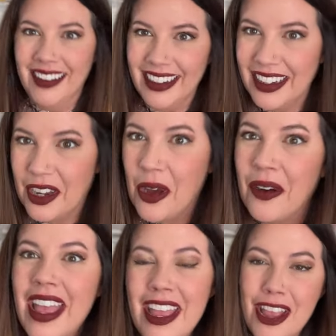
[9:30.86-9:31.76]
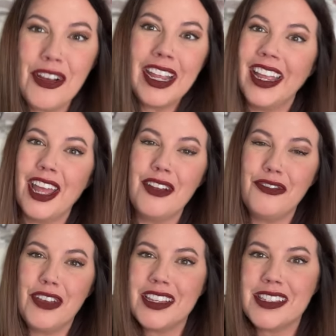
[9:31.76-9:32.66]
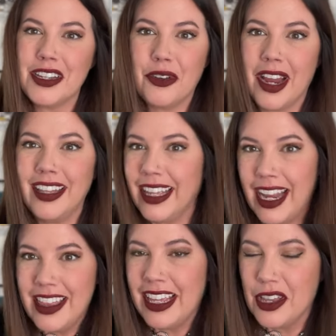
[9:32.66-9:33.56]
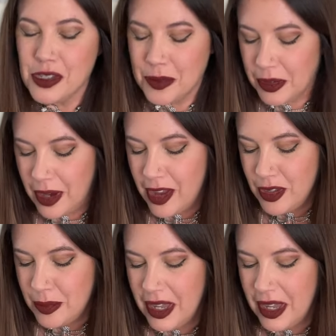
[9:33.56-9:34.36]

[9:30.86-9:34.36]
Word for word: You know, if I can get it fixed and great, like anything else will be gravy.